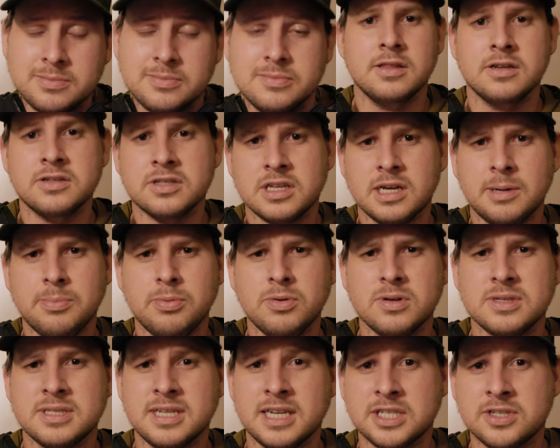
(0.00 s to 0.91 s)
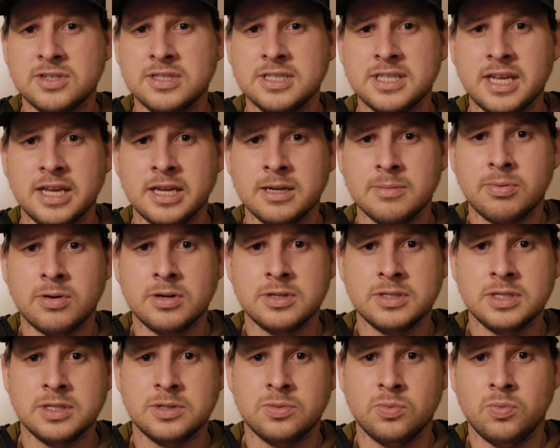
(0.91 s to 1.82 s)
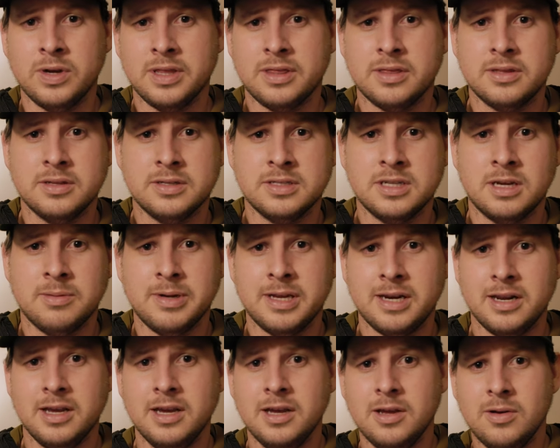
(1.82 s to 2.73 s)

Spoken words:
There's a couple accessories that you can purchase with the Summit.